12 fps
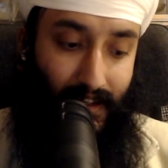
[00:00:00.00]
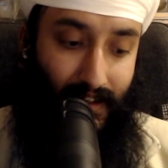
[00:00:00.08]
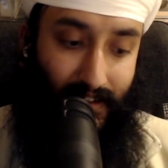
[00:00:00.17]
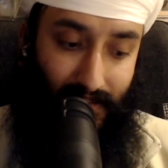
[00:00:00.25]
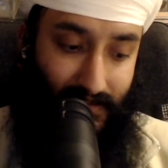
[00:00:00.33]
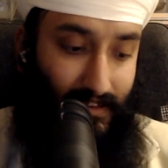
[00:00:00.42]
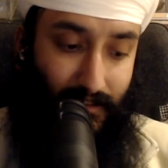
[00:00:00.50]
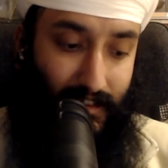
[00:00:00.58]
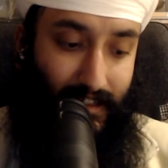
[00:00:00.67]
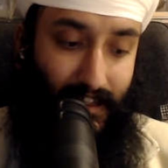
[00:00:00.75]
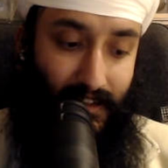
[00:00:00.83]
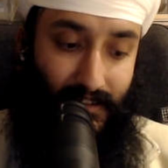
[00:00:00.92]
And it,
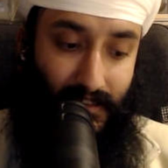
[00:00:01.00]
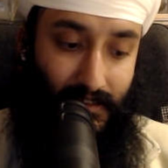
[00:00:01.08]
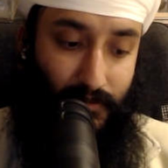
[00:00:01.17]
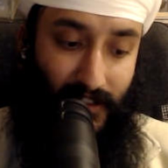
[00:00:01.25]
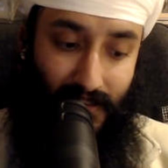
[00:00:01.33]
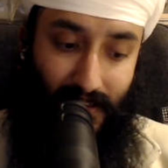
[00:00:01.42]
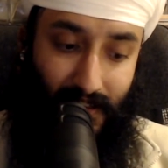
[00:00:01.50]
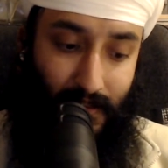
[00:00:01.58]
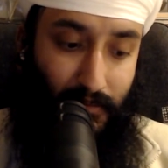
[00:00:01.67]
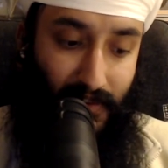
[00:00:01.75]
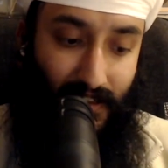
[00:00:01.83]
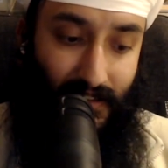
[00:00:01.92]
again, it says, Bachare
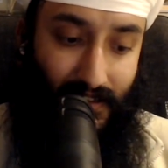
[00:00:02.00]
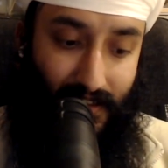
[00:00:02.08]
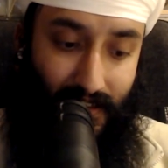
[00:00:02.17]
priyet